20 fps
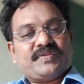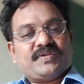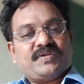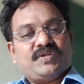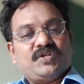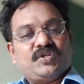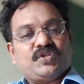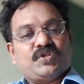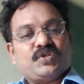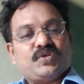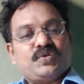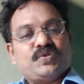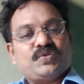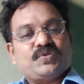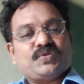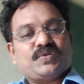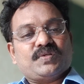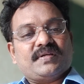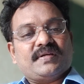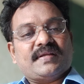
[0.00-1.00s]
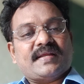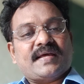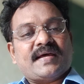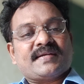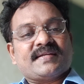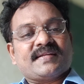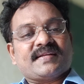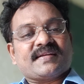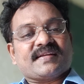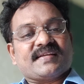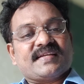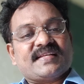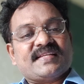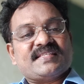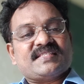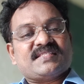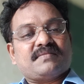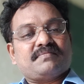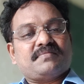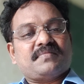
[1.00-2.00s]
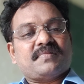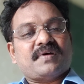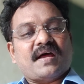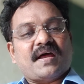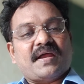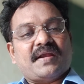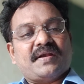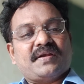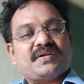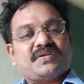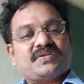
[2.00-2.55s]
introduced greater realism and